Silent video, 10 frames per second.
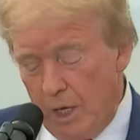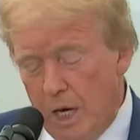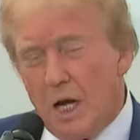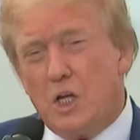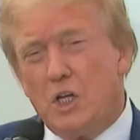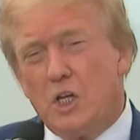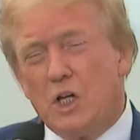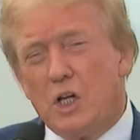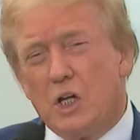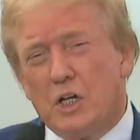And
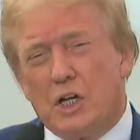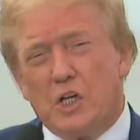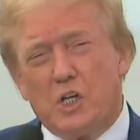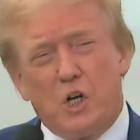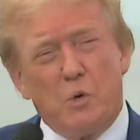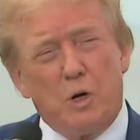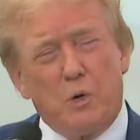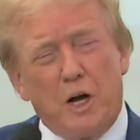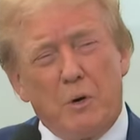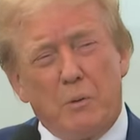in case you don't want
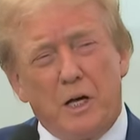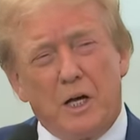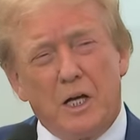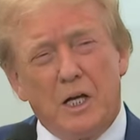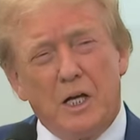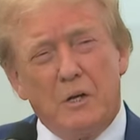to write about it,